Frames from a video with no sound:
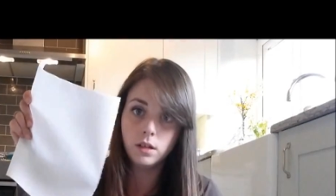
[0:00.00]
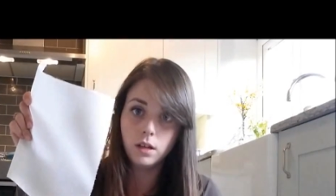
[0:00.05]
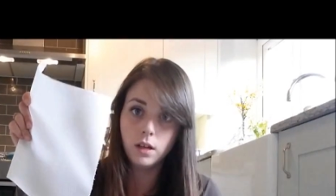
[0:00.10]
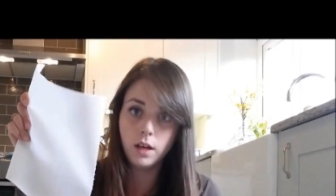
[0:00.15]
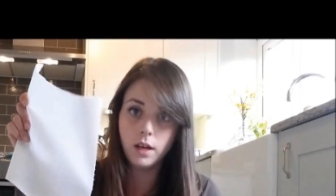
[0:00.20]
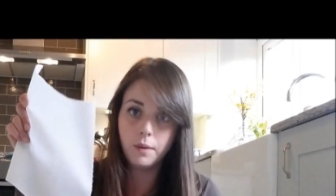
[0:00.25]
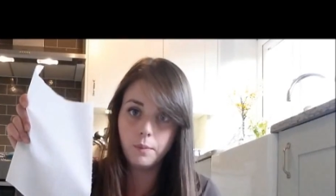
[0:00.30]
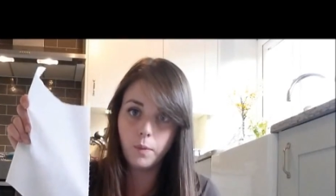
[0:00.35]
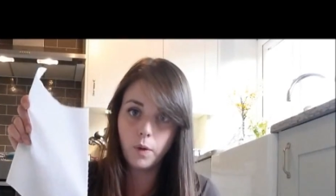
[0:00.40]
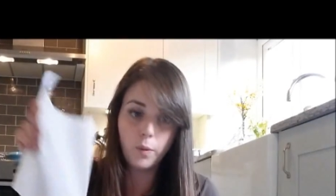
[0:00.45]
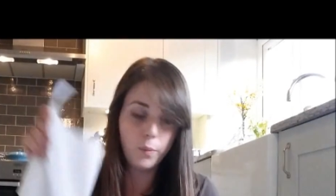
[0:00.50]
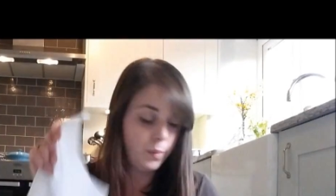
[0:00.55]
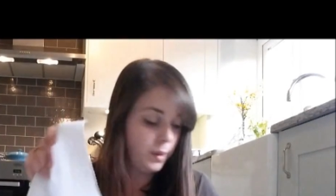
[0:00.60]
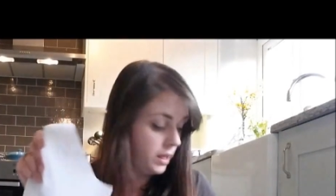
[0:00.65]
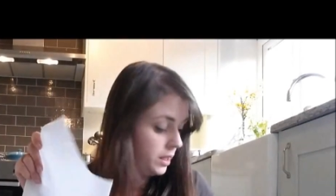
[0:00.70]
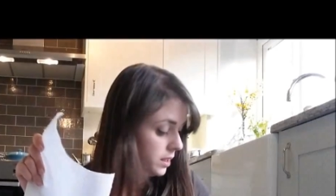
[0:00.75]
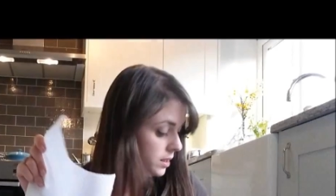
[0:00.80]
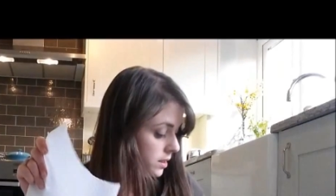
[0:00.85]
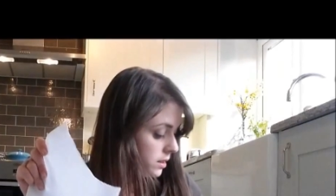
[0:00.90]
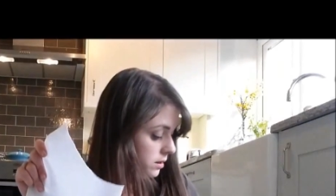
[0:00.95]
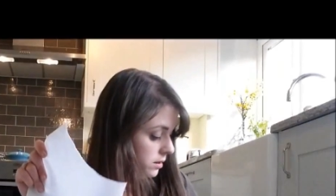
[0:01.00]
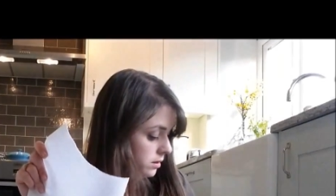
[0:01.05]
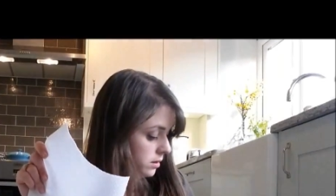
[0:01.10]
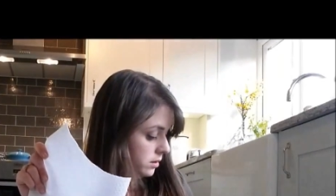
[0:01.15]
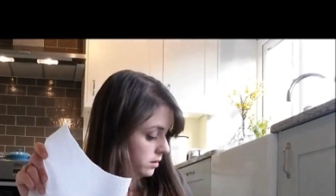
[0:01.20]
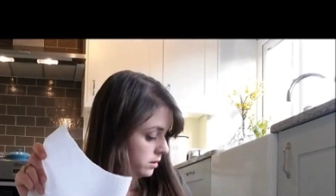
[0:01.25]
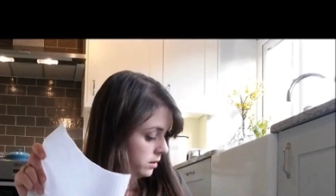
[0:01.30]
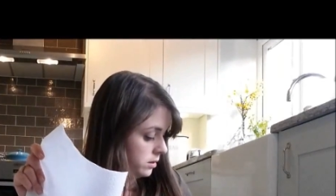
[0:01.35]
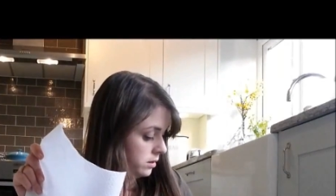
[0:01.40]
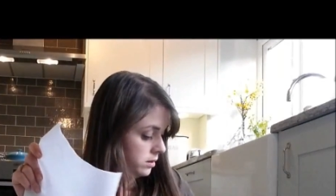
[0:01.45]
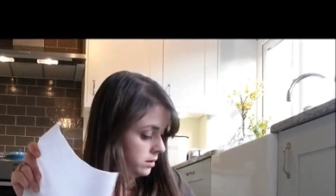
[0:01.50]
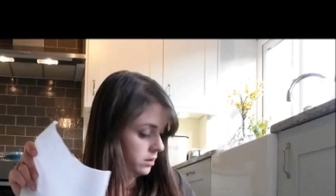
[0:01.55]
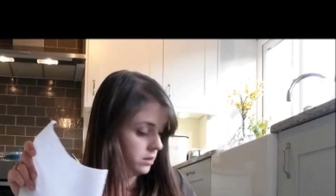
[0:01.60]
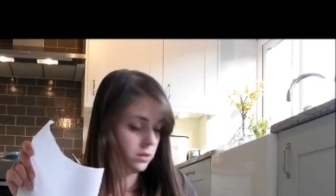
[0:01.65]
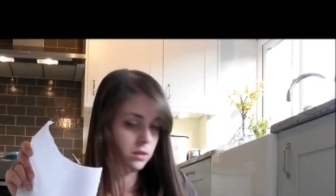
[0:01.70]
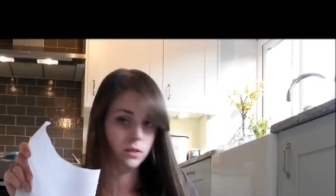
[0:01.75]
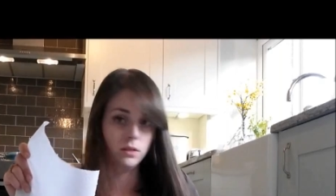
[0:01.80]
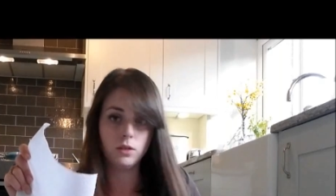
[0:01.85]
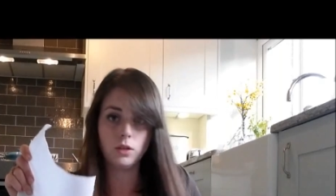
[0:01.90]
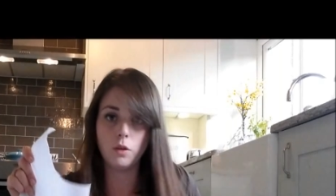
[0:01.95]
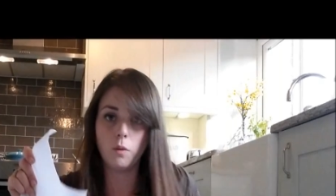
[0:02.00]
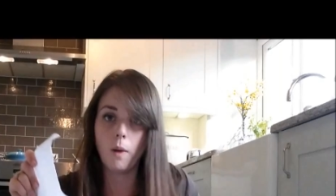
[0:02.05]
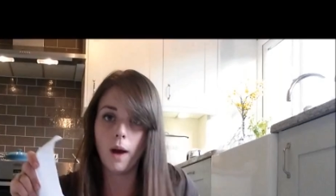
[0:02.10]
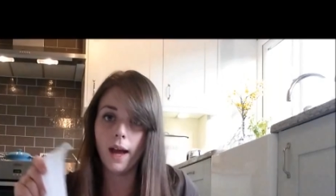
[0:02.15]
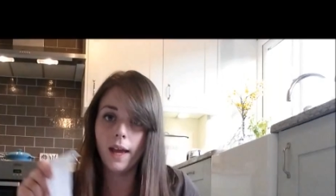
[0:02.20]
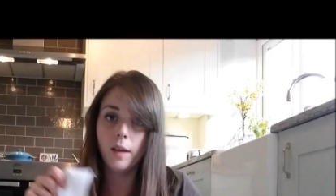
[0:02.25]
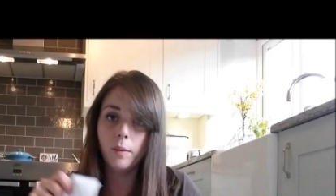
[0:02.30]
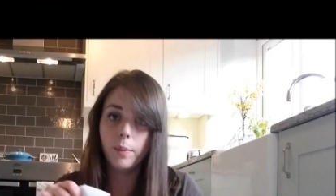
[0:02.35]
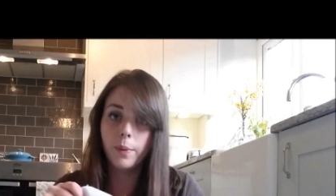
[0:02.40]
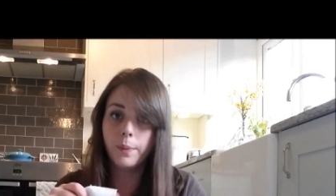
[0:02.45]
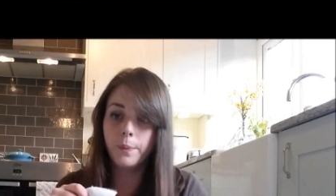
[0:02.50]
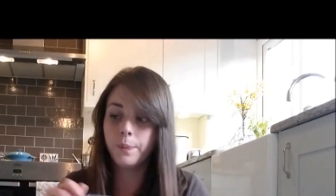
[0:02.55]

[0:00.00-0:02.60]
and 1 piece to wipe,